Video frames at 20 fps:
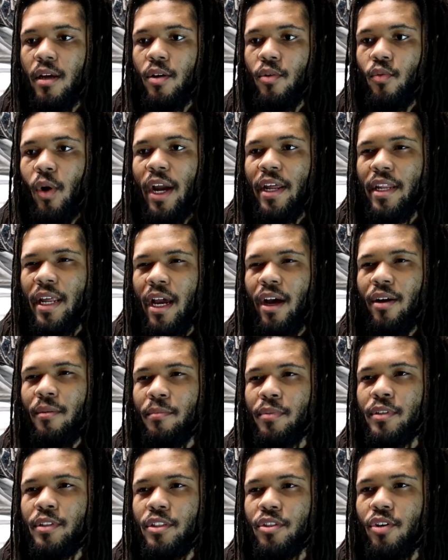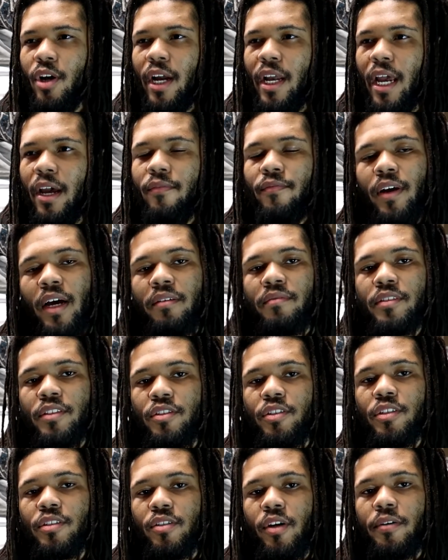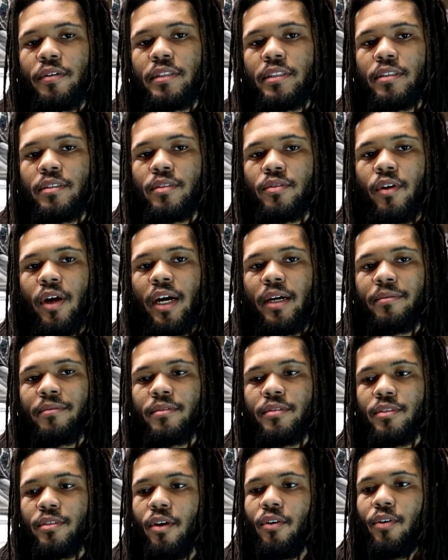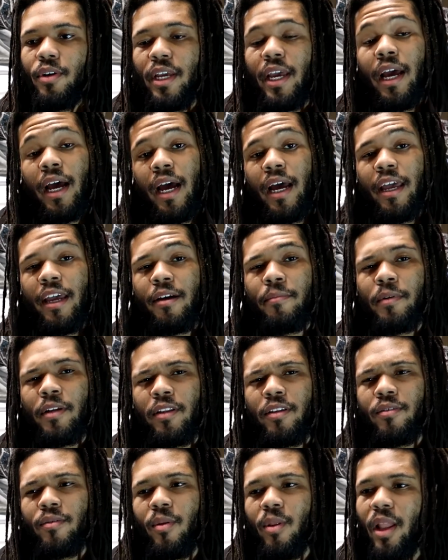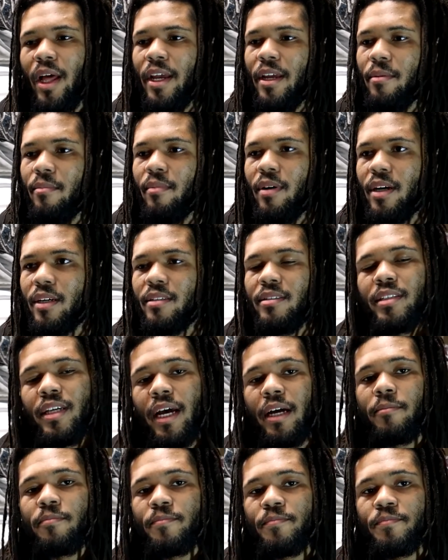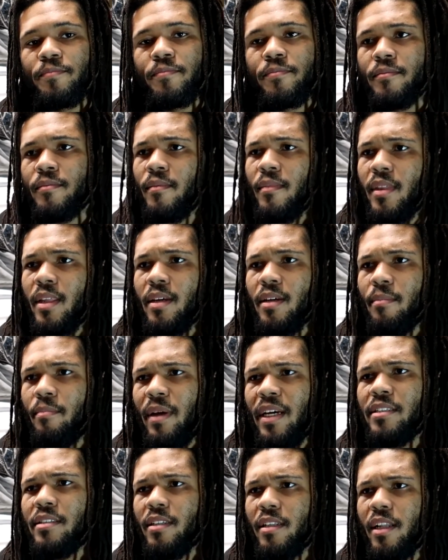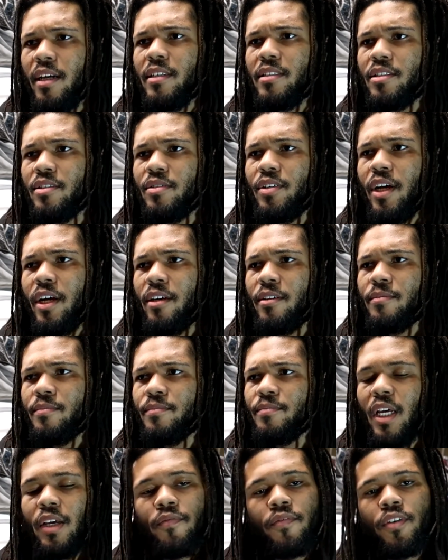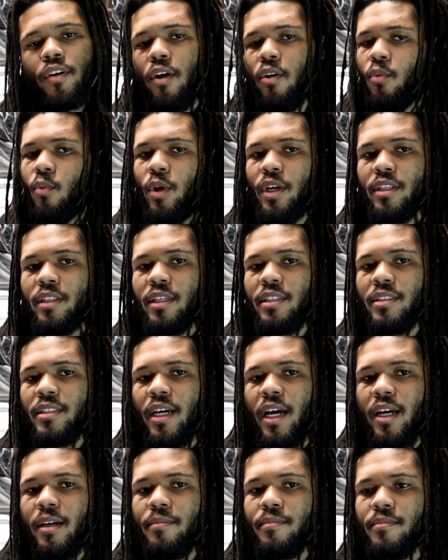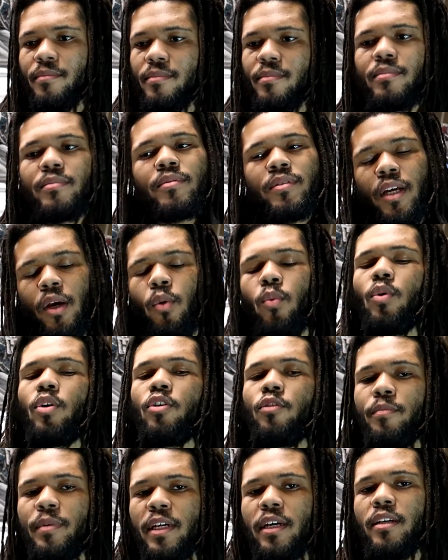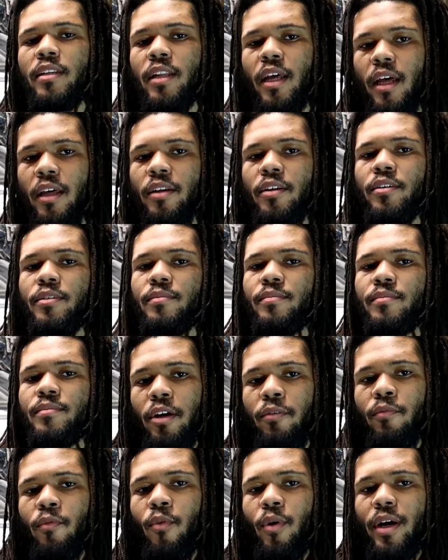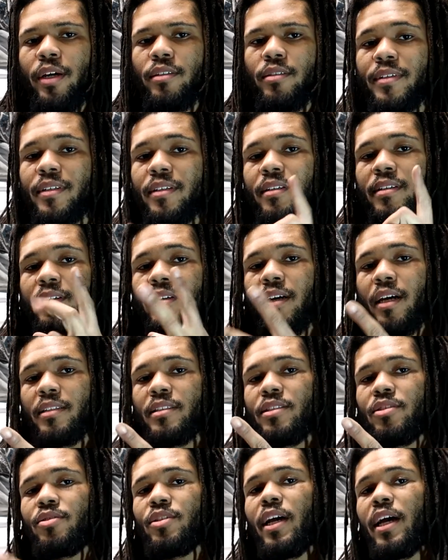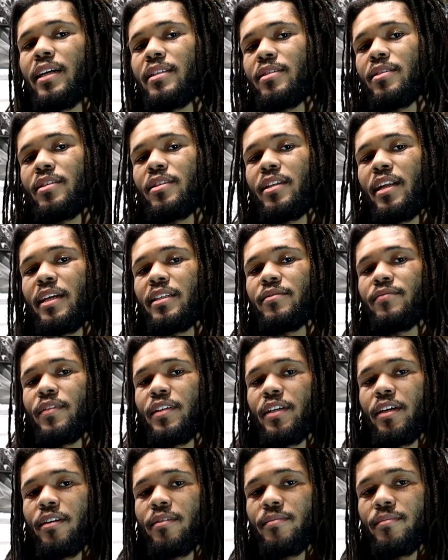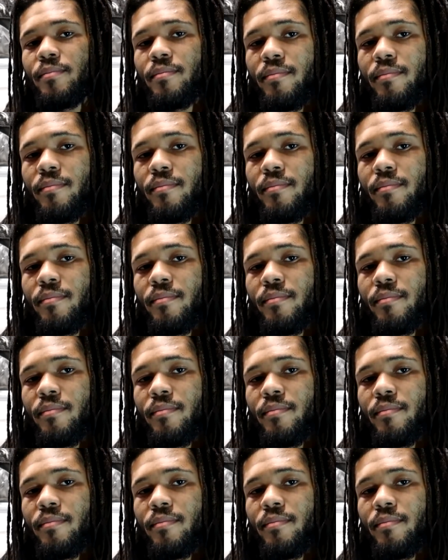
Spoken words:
Right now, I'm pretty sure I got 530 subscribers, so yeah, I am a little late, but yeah. Best of luck to y'all. If you don't win this time, there will be another giveaway. I'll see you guys in the next video.